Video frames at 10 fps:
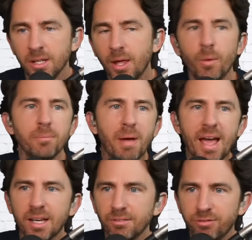They went
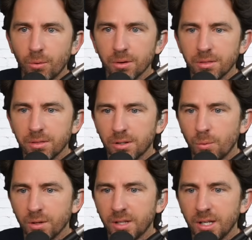back and forth. The
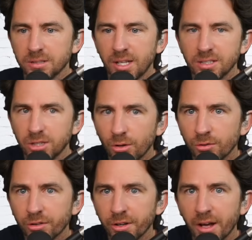court case lasted
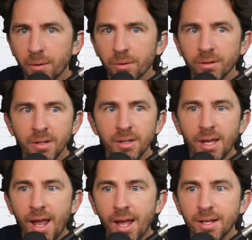over an hour,
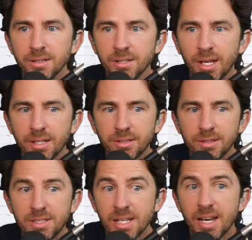and it
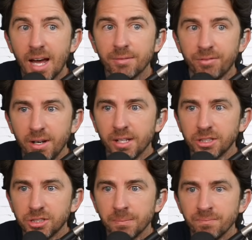did not
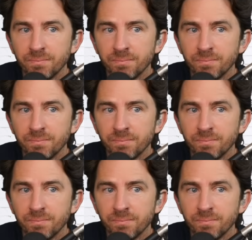finish.